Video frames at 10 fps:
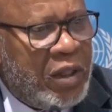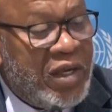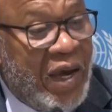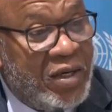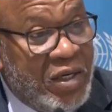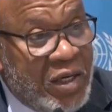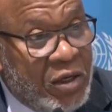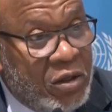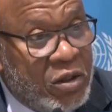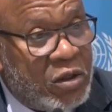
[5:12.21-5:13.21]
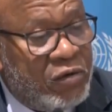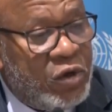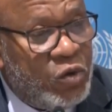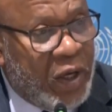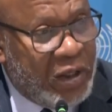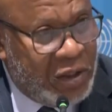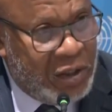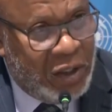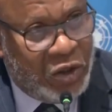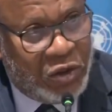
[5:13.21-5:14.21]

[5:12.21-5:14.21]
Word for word: and the ideals of the United